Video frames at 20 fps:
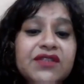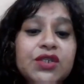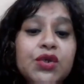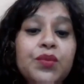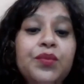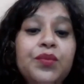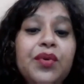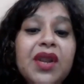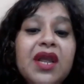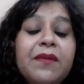to
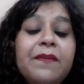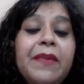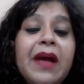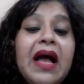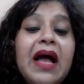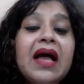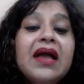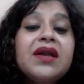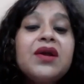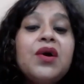bring
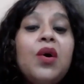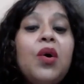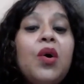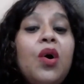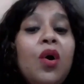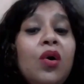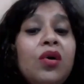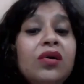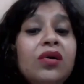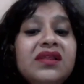back
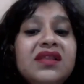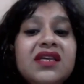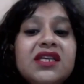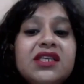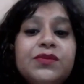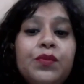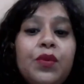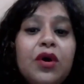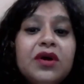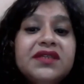all these
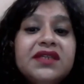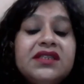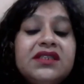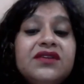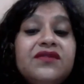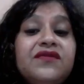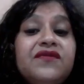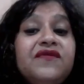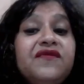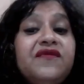
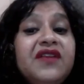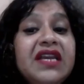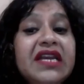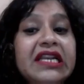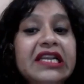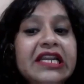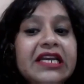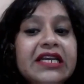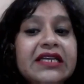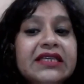positive
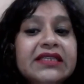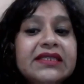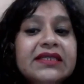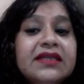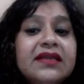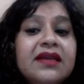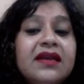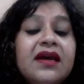feelings,